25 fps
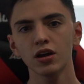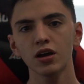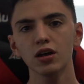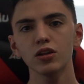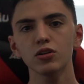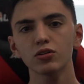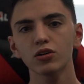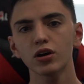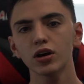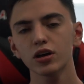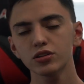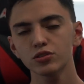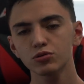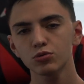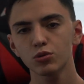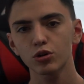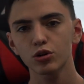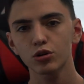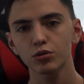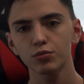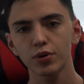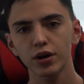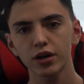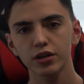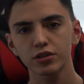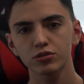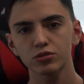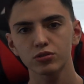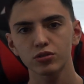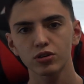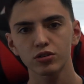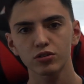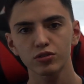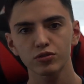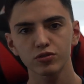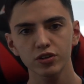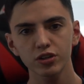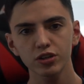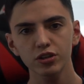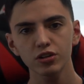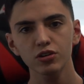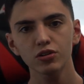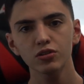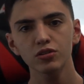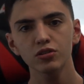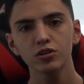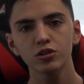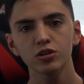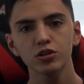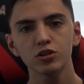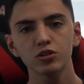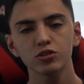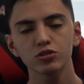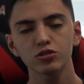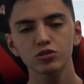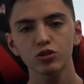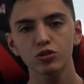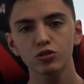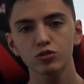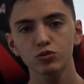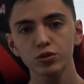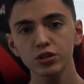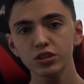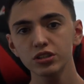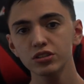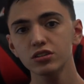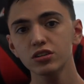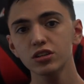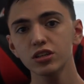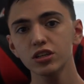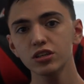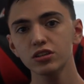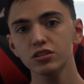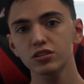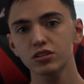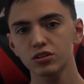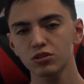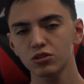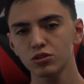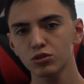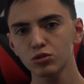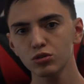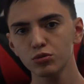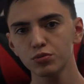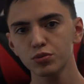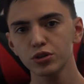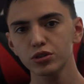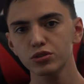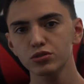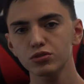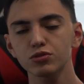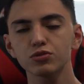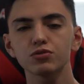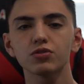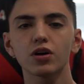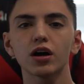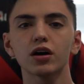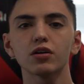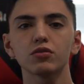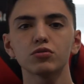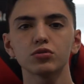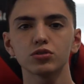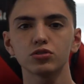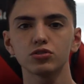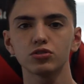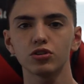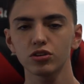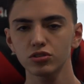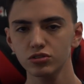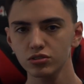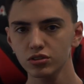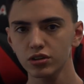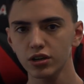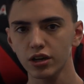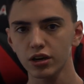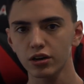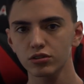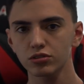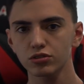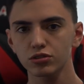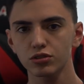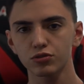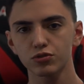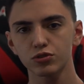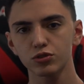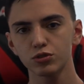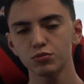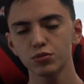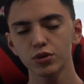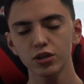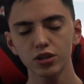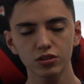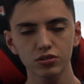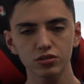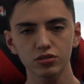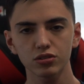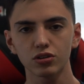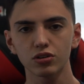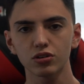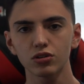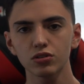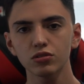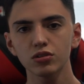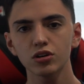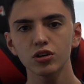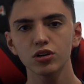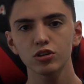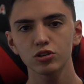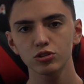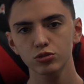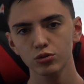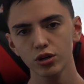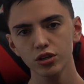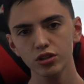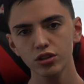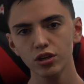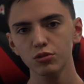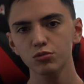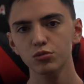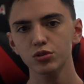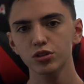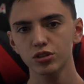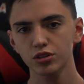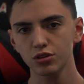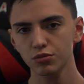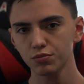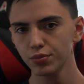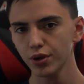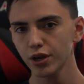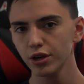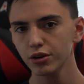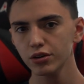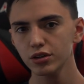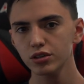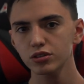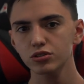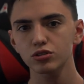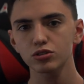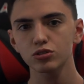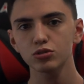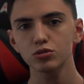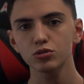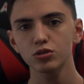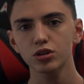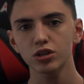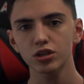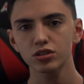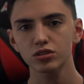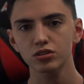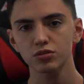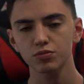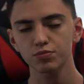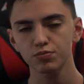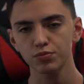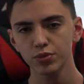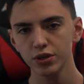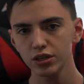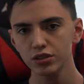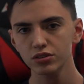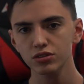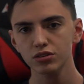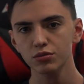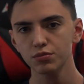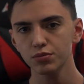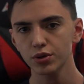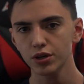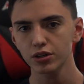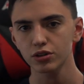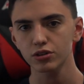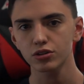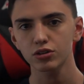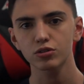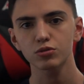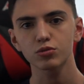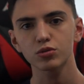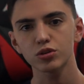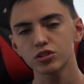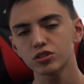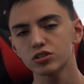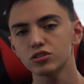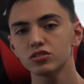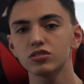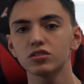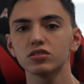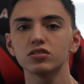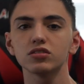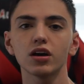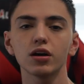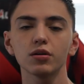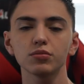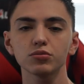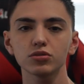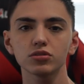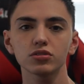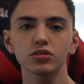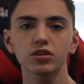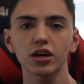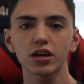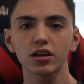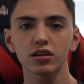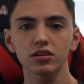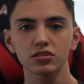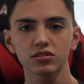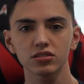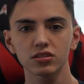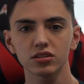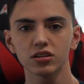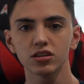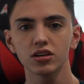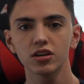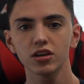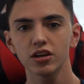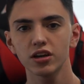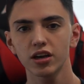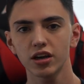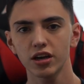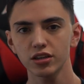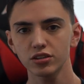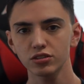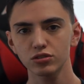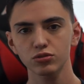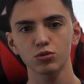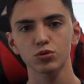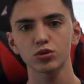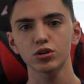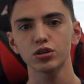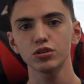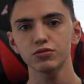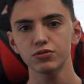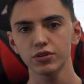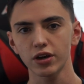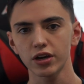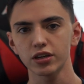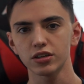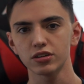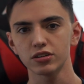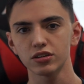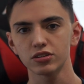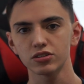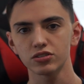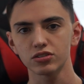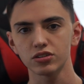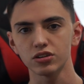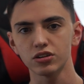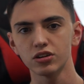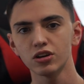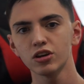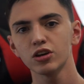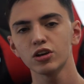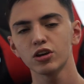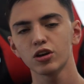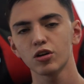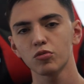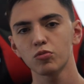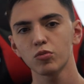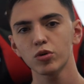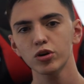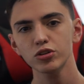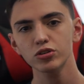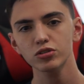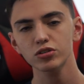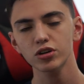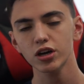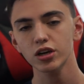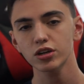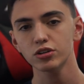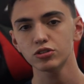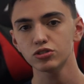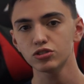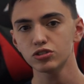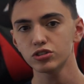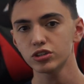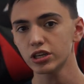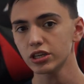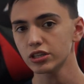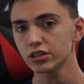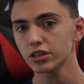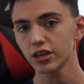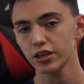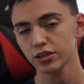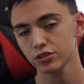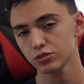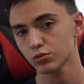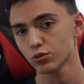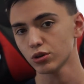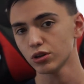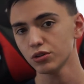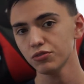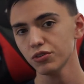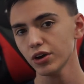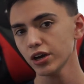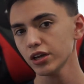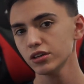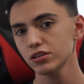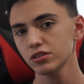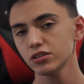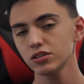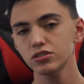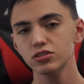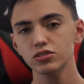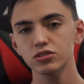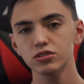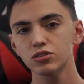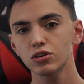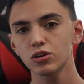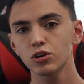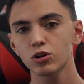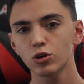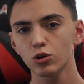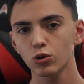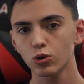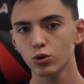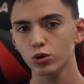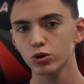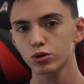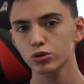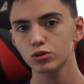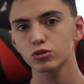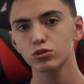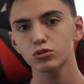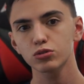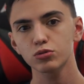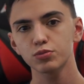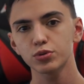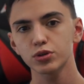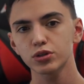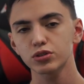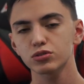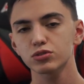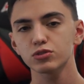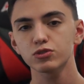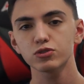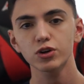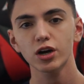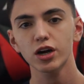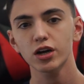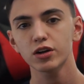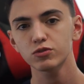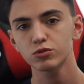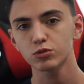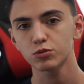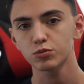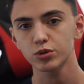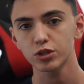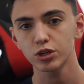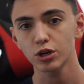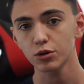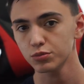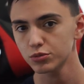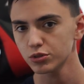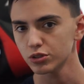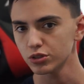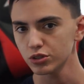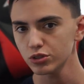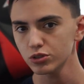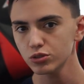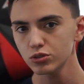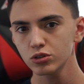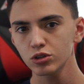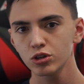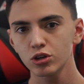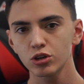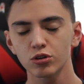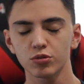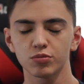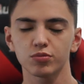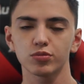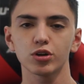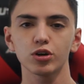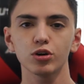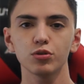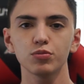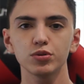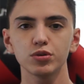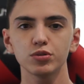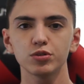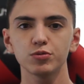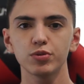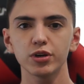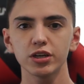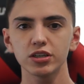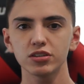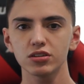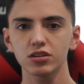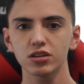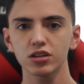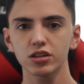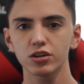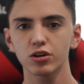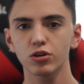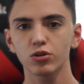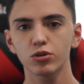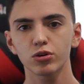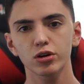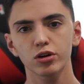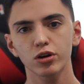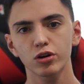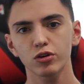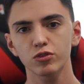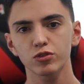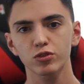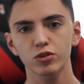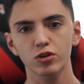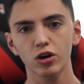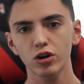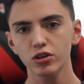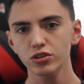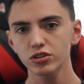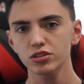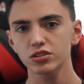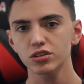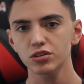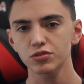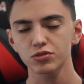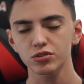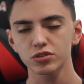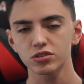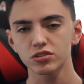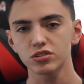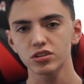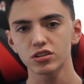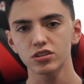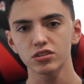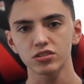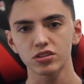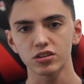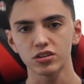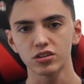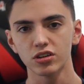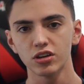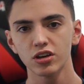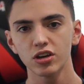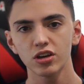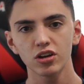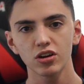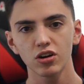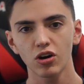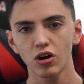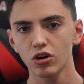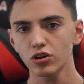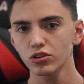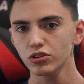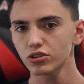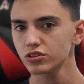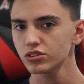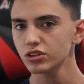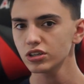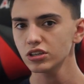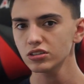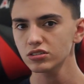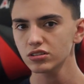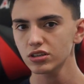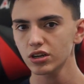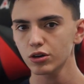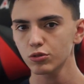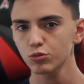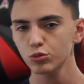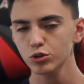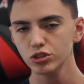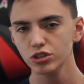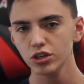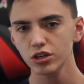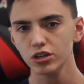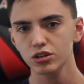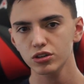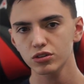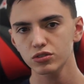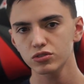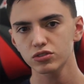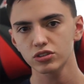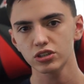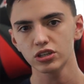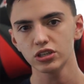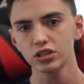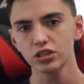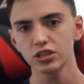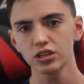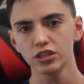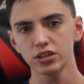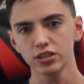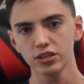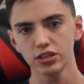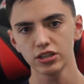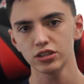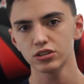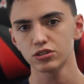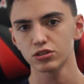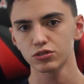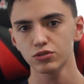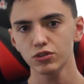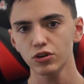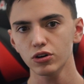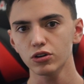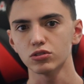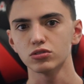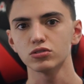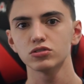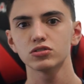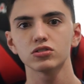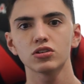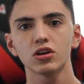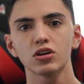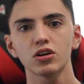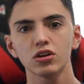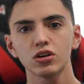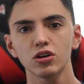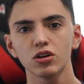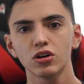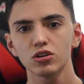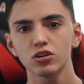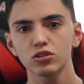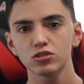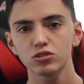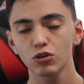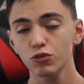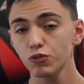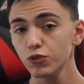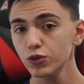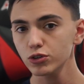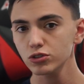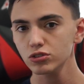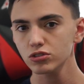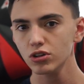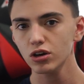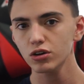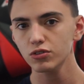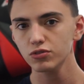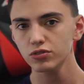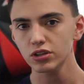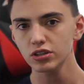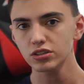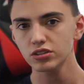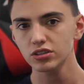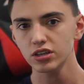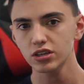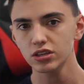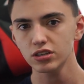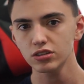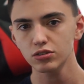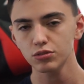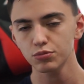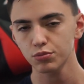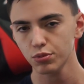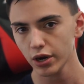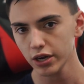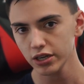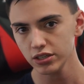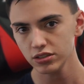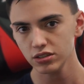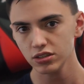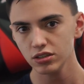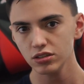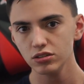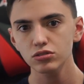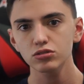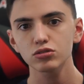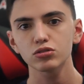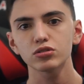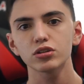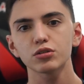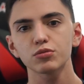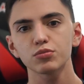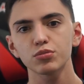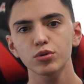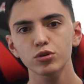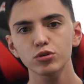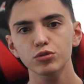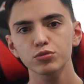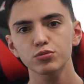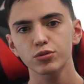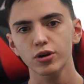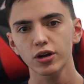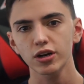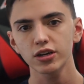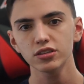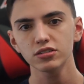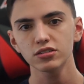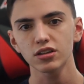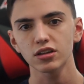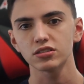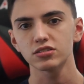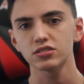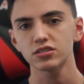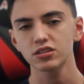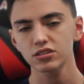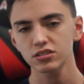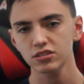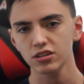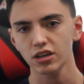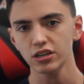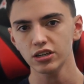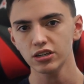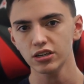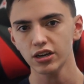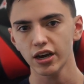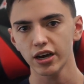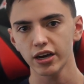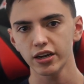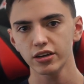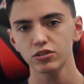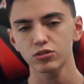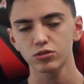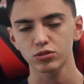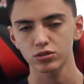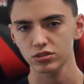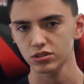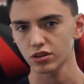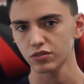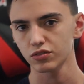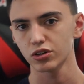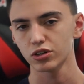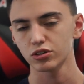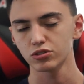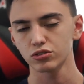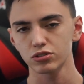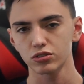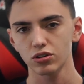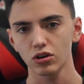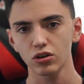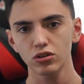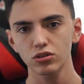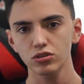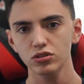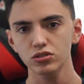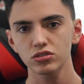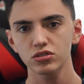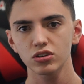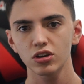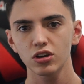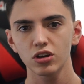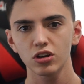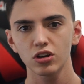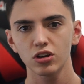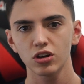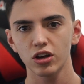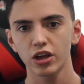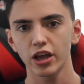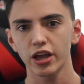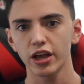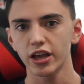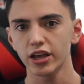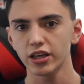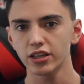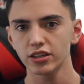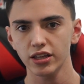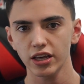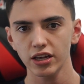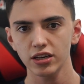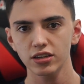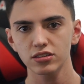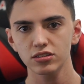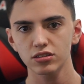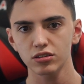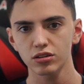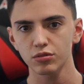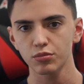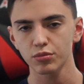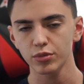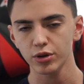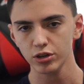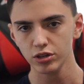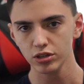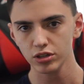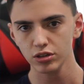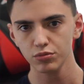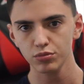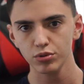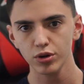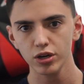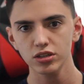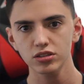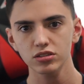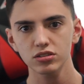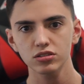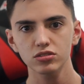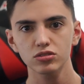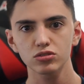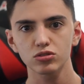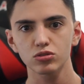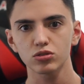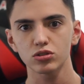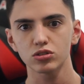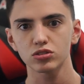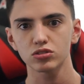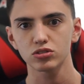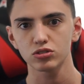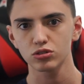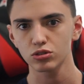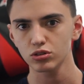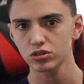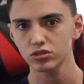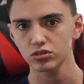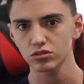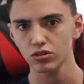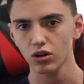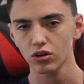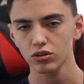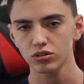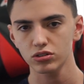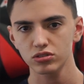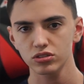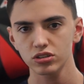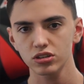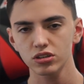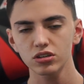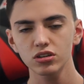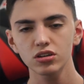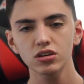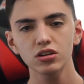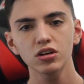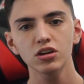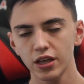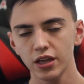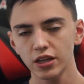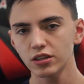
Hello guys and welcome back to another video. So recently the Google Pixel five was just announced a few minutes ago, so I thought we'd compare it to its biggest competitor, which is the Samsung Galaxy S twenty Fan Edition. And whether or not you should get the S twenty Fan Edition or Google Pixel five will be up to you, but I'll be basically going over all the differences and all the things that I wish I could have seen in either phones. So first off, let's get into pricing. So they're both priced at six ninety-nine or seven hundred dollars. And that is in American pricing, so it's U S dollars here.